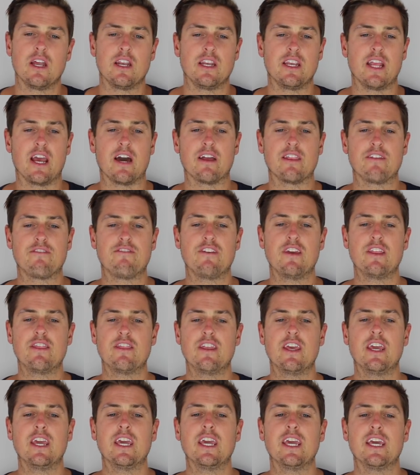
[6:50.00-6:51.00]
Now, the fifth
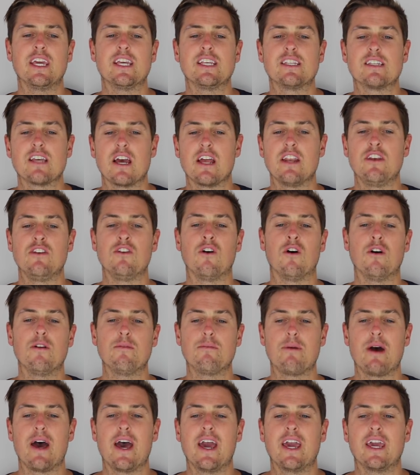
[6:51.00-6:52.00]
thing is
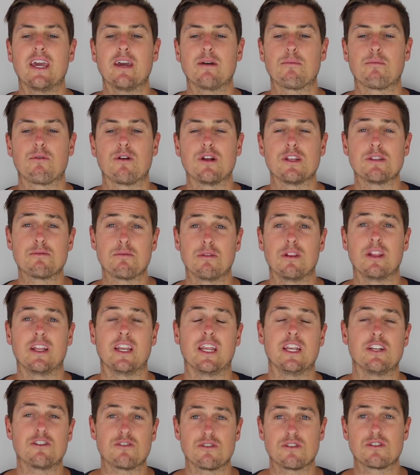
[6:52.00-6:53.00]
not paying principal and
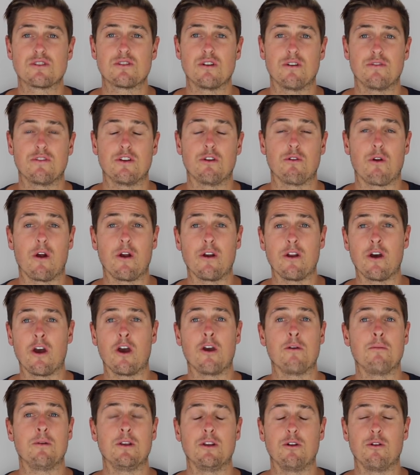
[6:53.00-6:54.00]
interest off your own
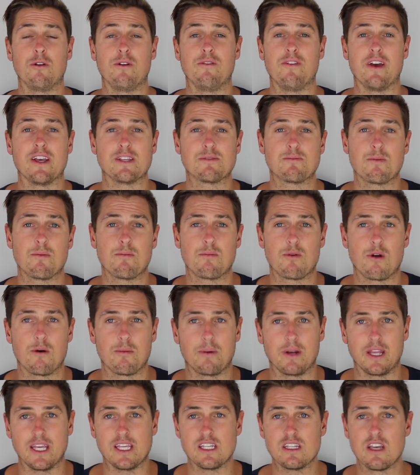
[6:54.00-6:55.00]
home and your investment
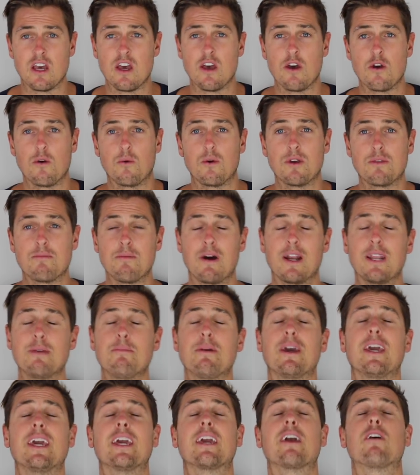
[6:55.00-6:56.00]
properties. With money
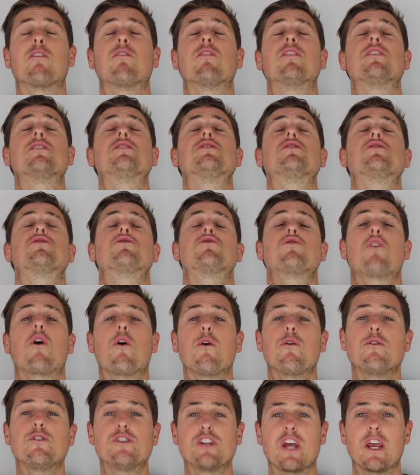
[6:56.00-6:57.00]
being
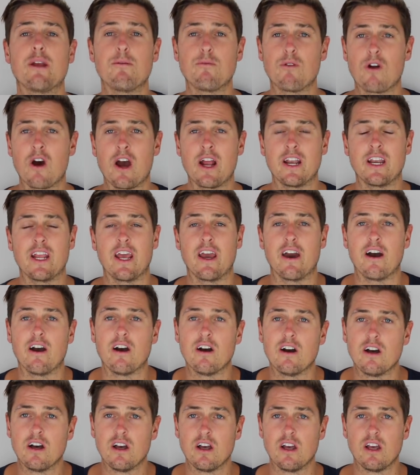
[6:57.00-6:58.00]
so cheap right
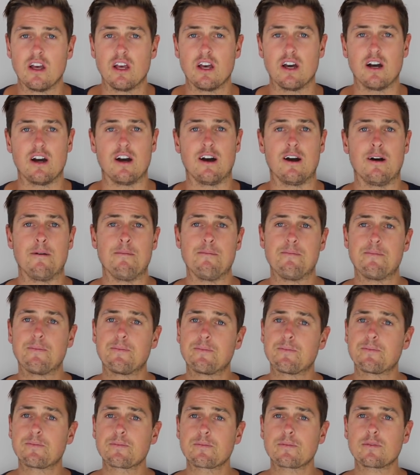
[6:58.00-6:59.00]
now,
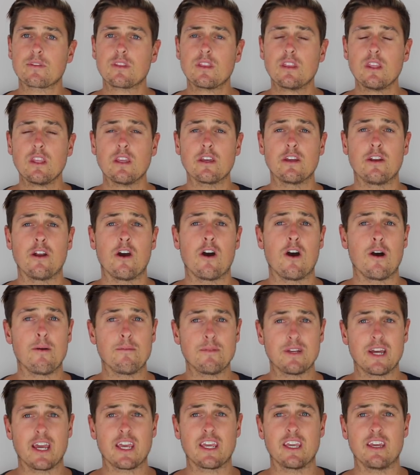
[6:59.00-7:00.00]
you know,
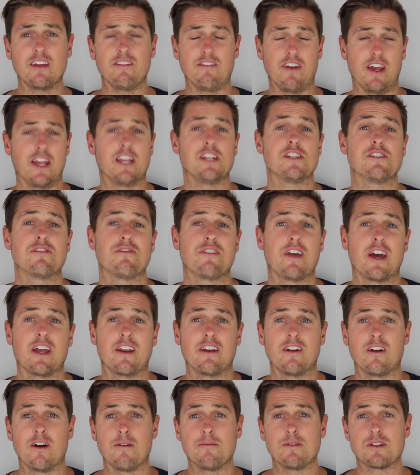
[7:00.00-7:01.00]
I'm taking advantage of that
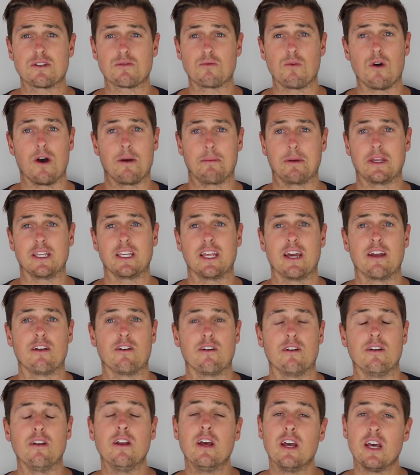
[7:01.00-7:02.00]
and I'm just wiping debt
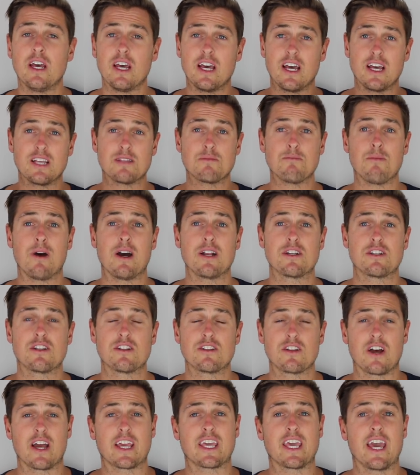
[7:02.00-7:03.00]
on as much
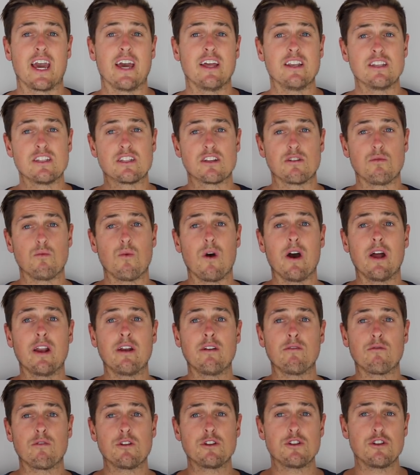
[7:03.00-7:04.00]
as I can to
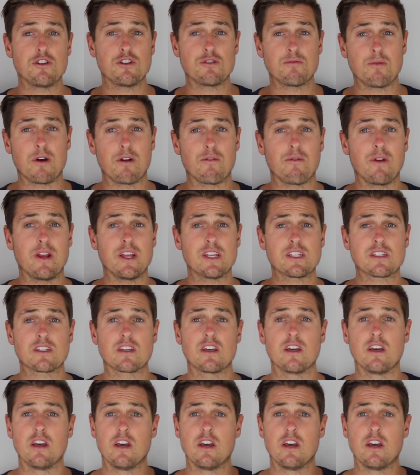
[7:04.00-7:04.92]
1, reduce my risk,